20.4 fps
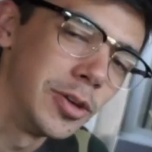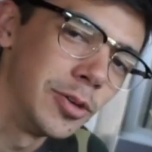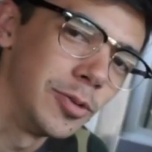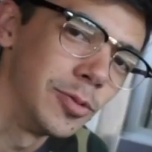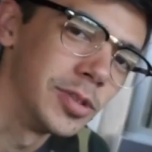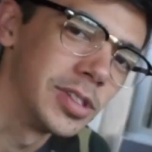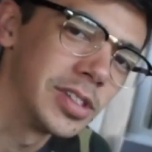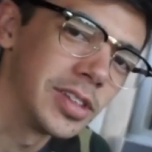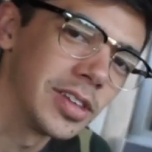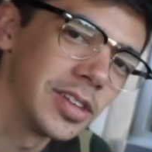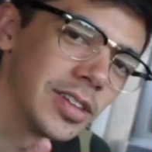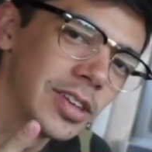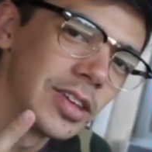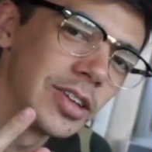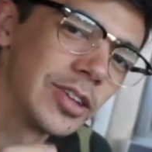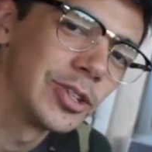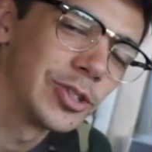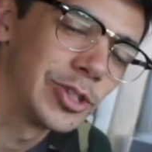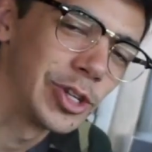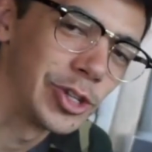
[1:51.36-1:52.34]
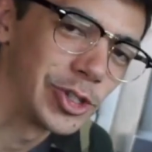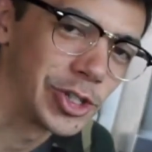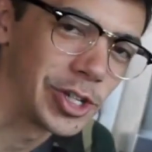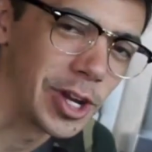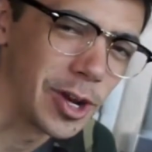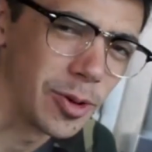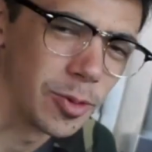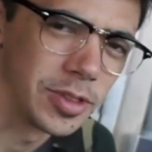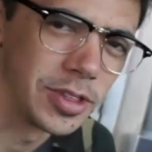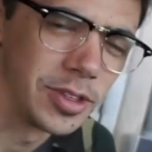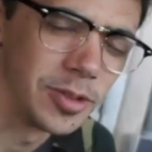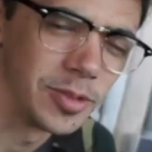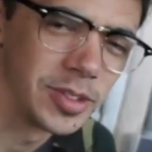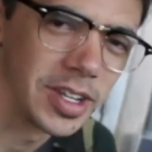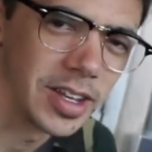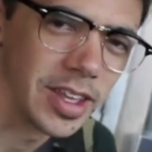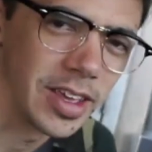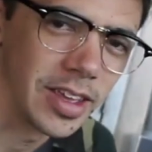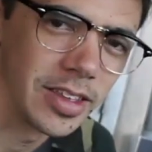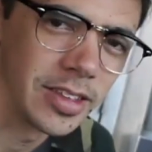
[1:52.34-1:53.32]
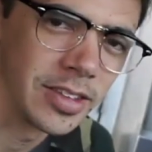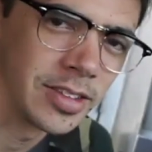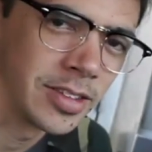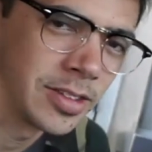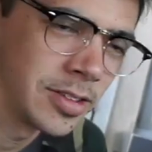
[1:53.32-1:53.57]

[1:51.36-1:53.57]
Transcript: news to share with you today.